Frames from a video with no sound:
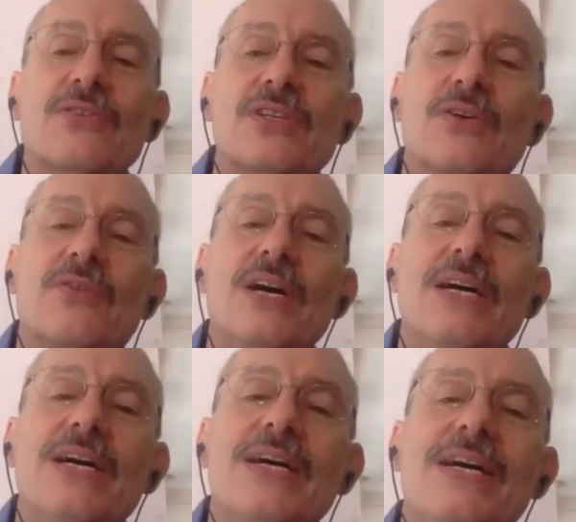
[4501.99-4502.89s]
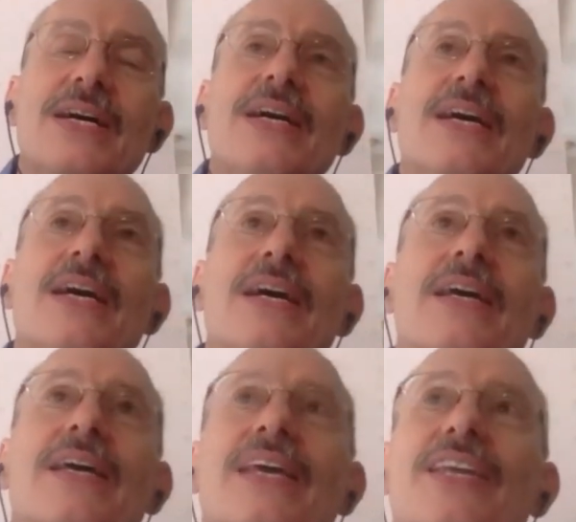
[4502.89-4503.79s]
So
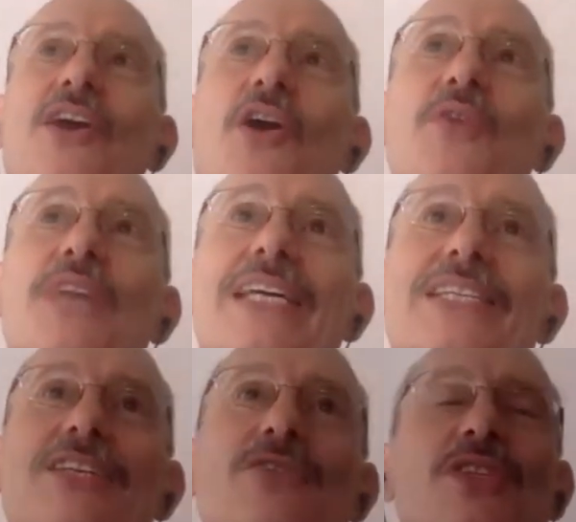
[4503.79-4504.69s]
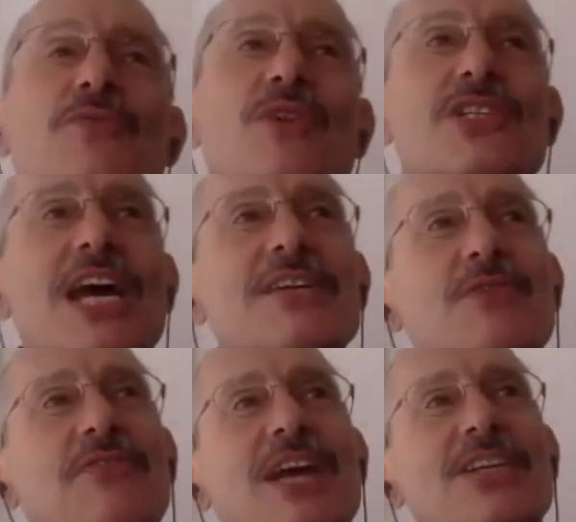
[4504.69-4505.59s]
in the old days, they used to reject
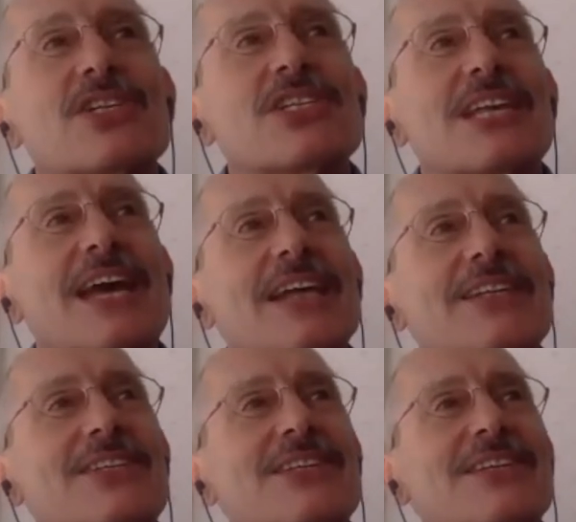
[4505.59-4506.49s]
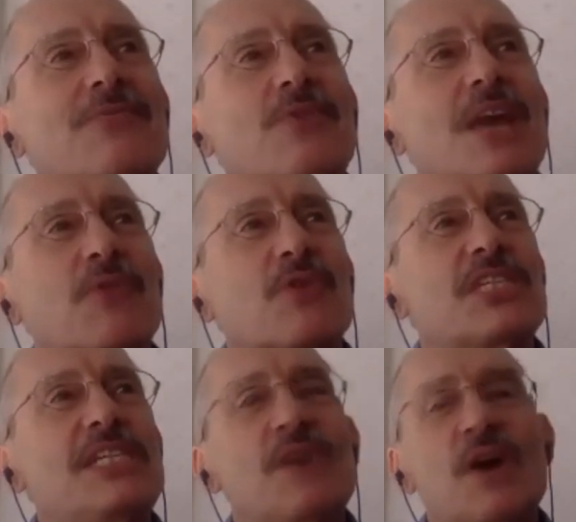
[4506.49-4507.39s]
reflections that had that were
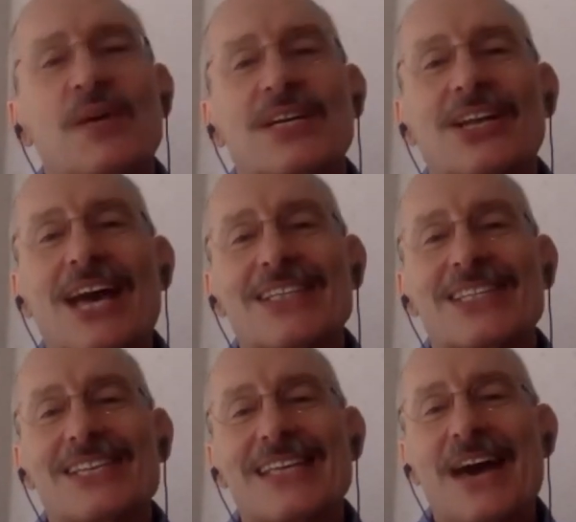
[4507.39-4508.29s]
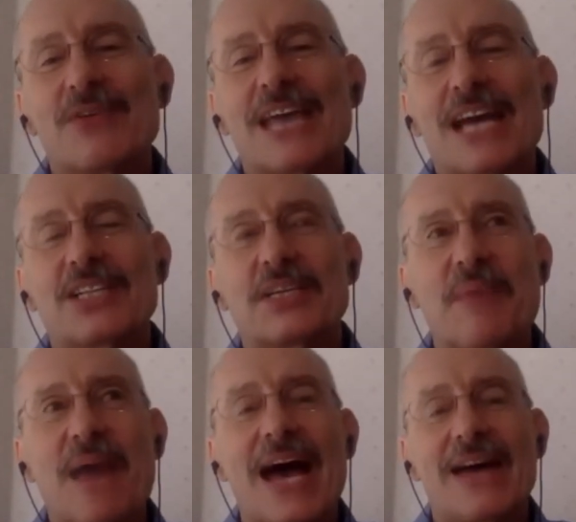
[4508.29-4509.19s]
zero and less, and that was actually
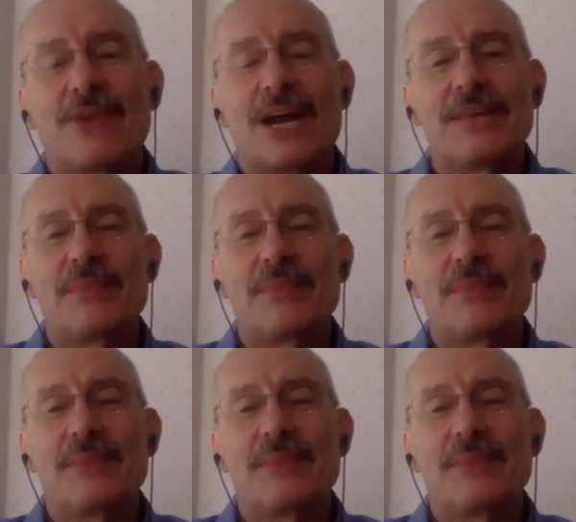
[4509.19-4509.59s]
bad, right?